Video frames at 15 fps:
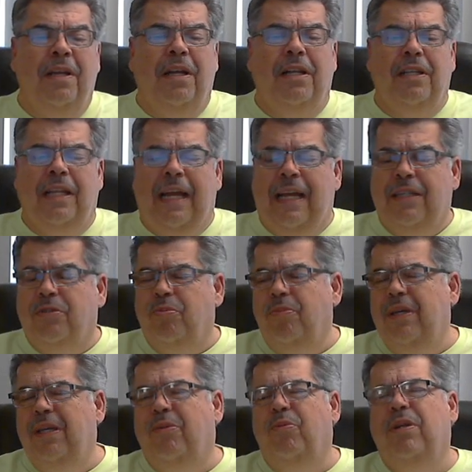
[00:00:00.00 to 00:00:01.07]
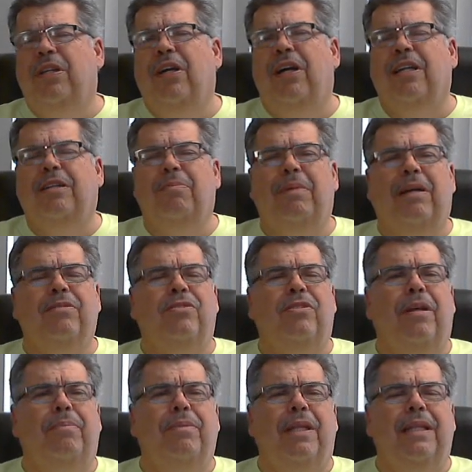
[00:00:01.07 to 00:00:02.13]
Last week, we talked about
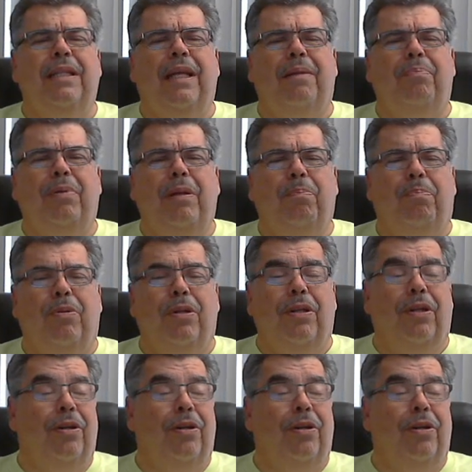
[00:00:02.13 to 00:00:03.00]
something that people